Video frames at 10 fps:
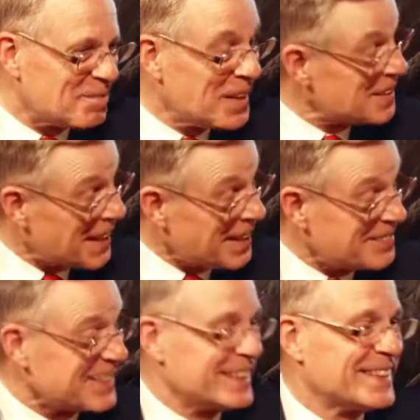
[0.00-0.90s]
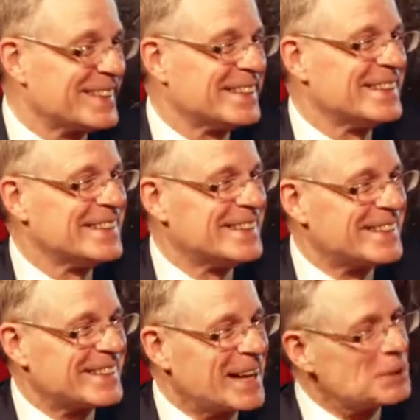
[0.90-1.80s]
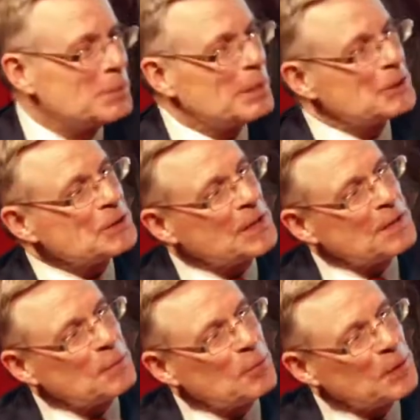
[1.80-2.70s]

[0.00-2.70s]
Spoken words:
No, I loved it. Can you imagine anything more